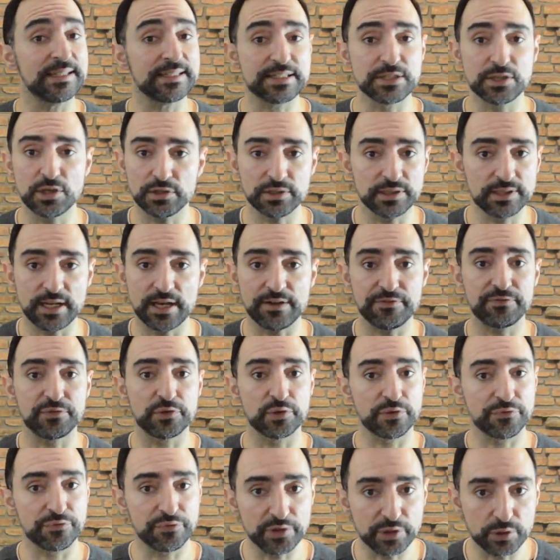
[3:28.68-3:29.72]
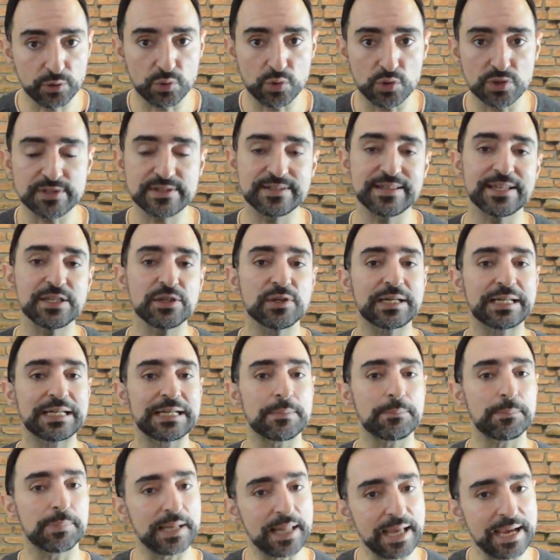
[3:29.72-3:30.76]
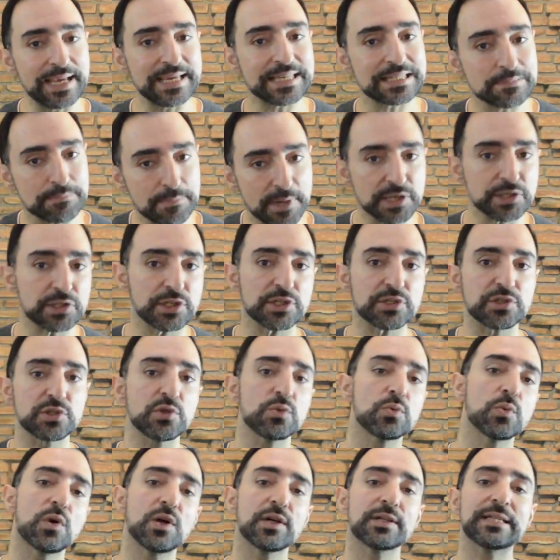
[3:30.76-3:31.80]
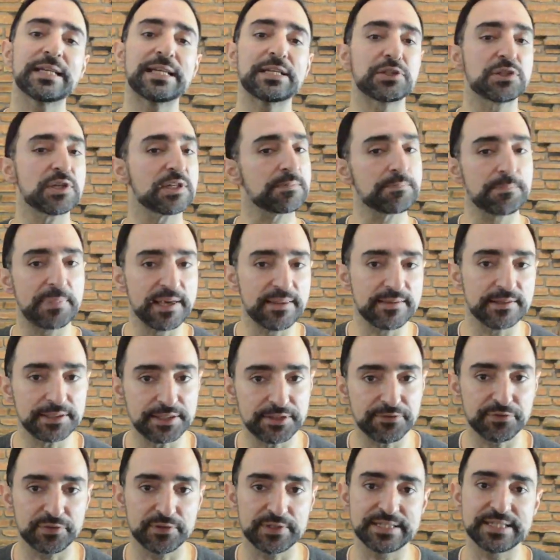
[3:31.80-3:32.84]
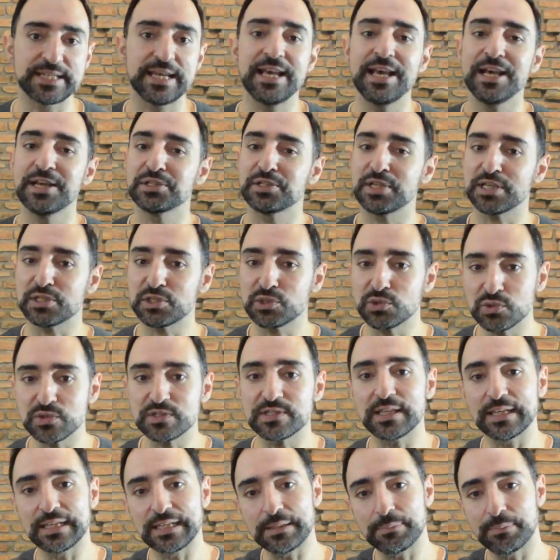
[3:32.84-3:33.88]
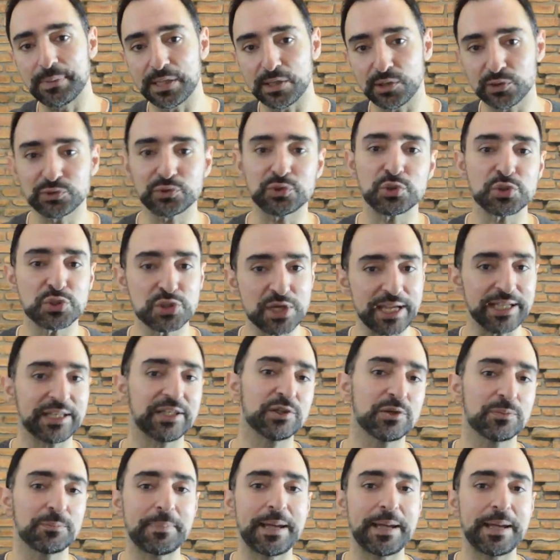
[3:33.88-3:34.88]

is not enough for a free course, then you can apply as much as you want and just pay the difference. Just use the link below to check your